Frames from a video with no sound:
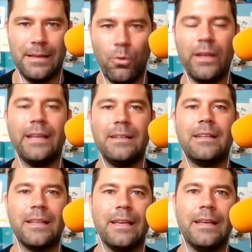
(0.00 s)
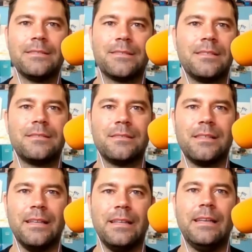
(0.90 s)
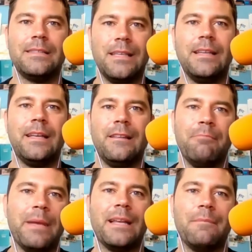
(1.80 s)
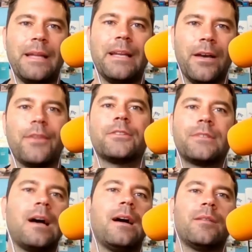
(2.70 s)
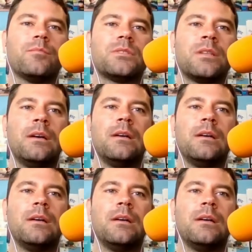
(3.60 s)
will hit it again, since it has hit it many, many other times.